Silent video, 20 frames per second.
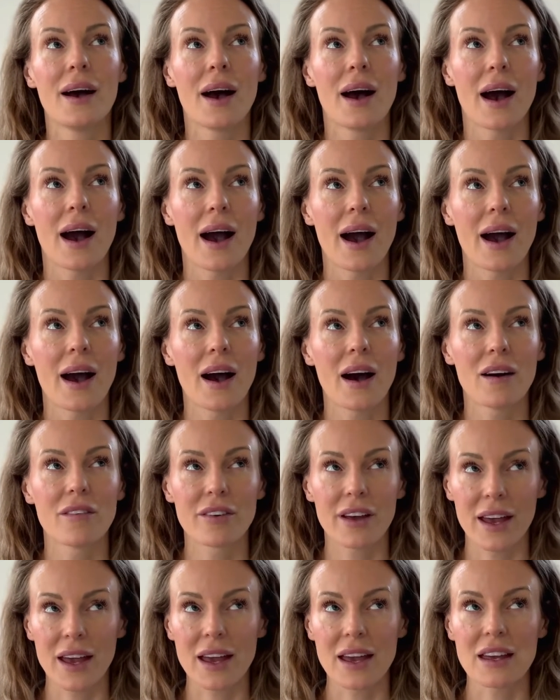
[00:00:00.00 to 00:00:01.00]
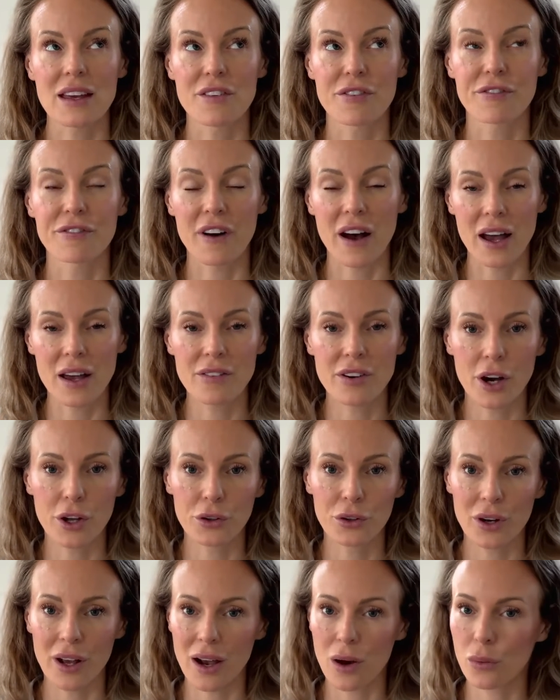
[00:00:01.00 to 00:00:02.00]
have a
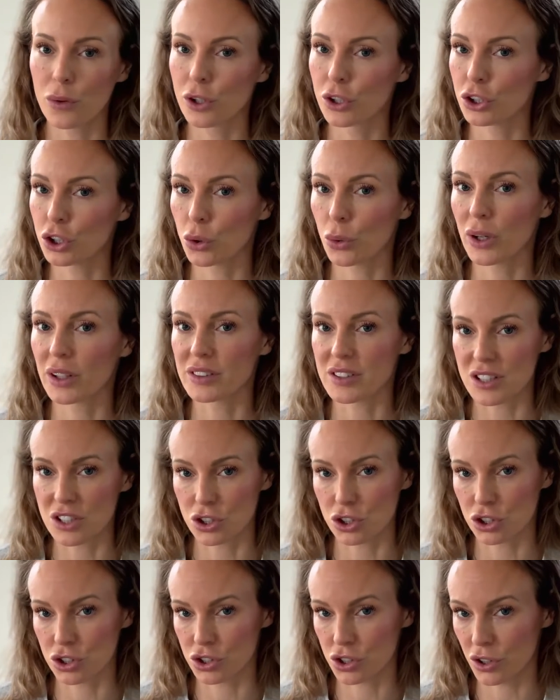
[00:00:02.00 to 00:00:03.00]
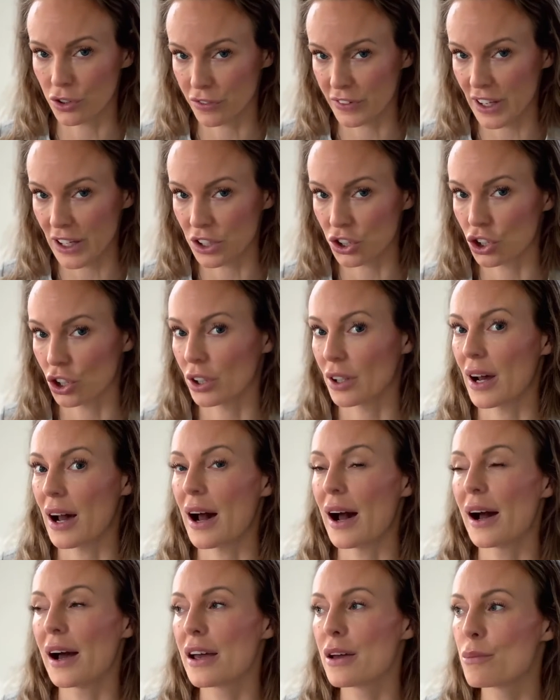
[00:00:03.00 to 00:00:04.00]
500-hour yoga teacher certification.
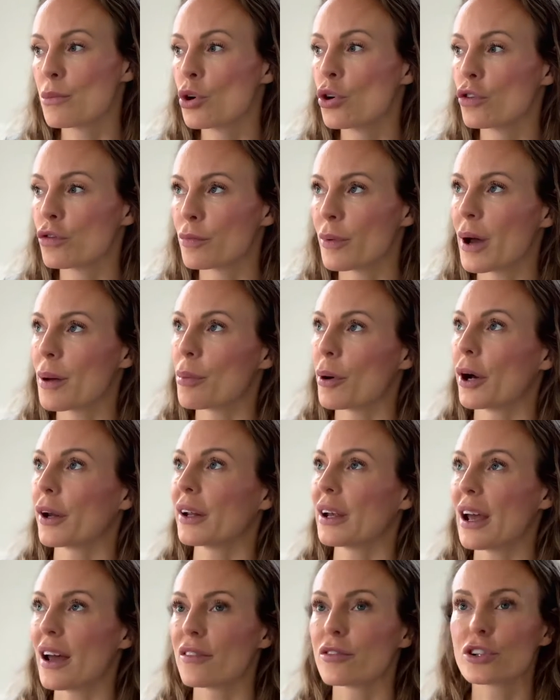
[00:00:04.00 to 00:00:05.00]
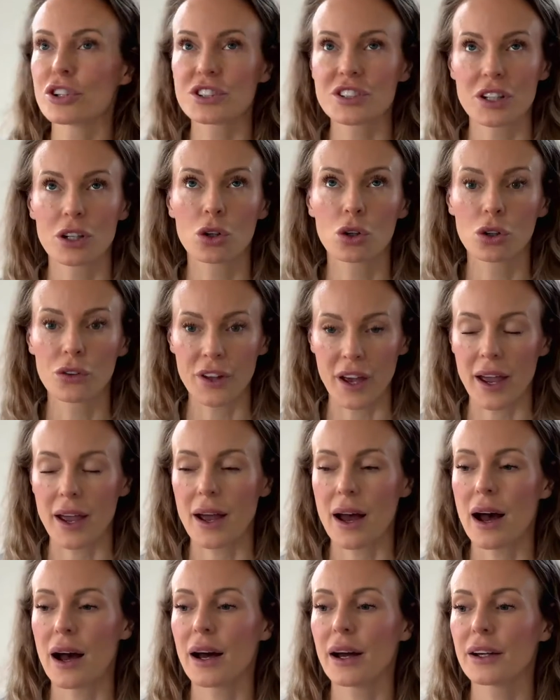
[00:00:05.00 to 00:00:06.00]
I move my body every single day.
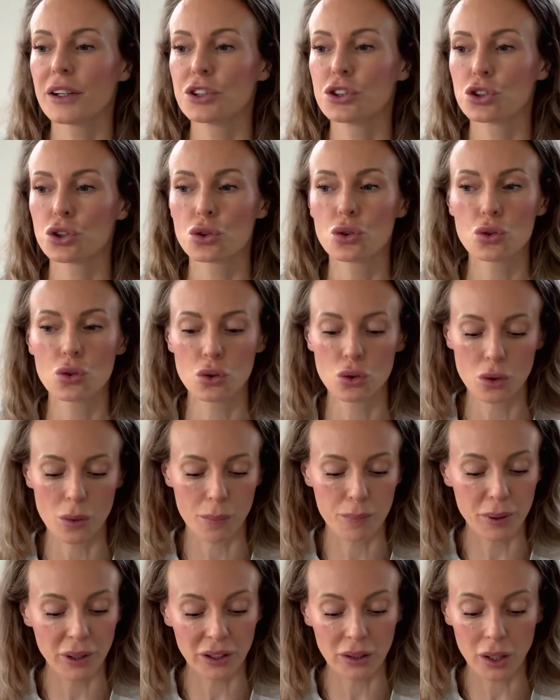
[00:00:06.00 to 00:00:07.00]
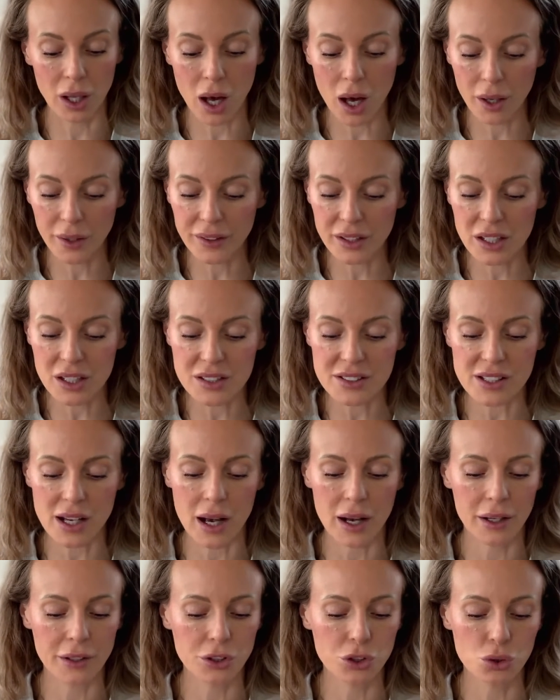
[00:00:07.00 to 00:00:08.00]
I do Pilates,
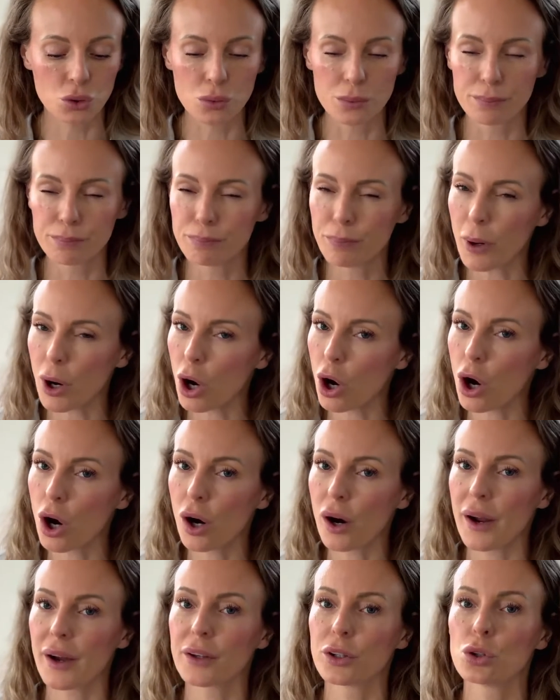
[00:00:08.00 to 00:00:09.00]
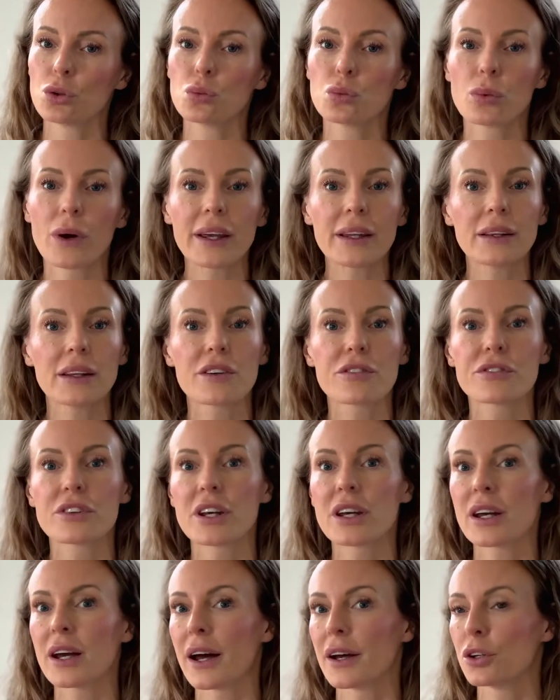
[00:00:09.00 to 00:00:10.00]
I do Barre, I do
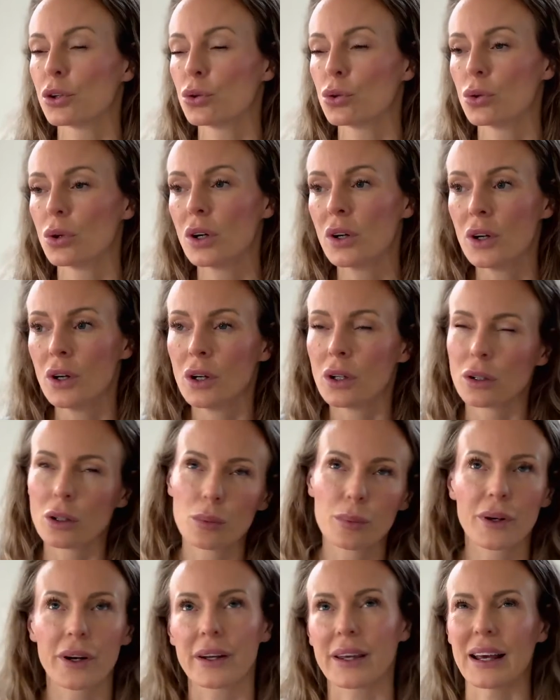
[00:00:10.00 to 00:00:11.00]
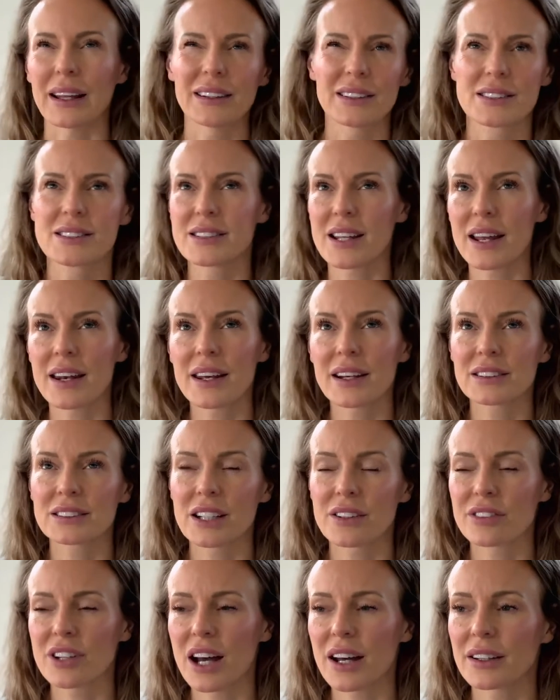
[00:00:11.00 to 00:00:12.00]
weightlifting, I do a little bit of calisthenics
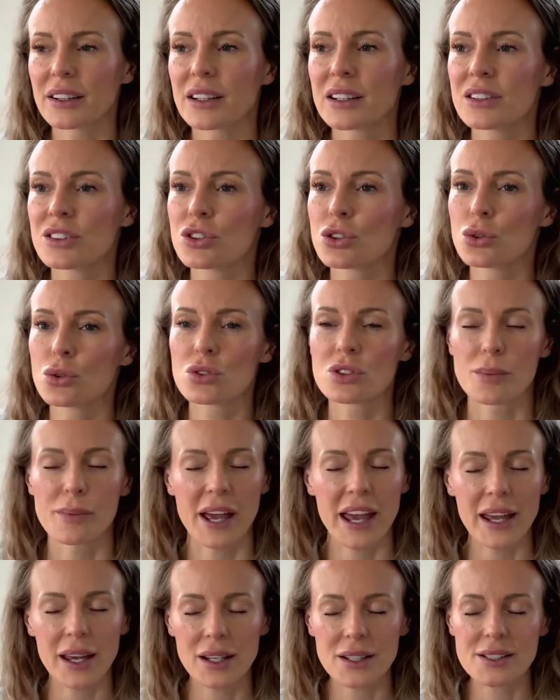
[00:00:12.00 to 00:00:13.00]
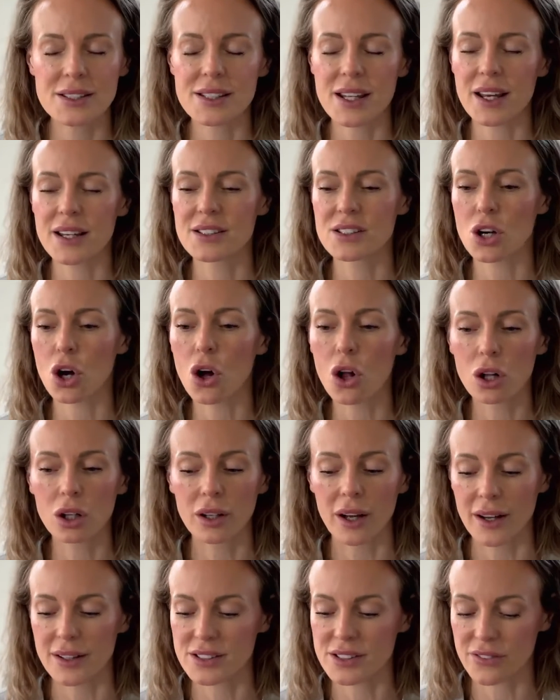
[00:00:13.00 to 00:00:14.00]
I've gotten into, some handstands, all
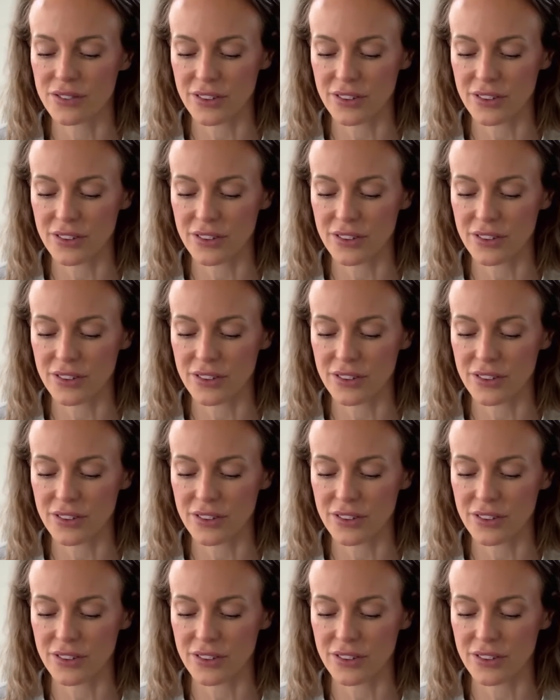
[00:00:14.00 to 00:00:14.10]
kinds of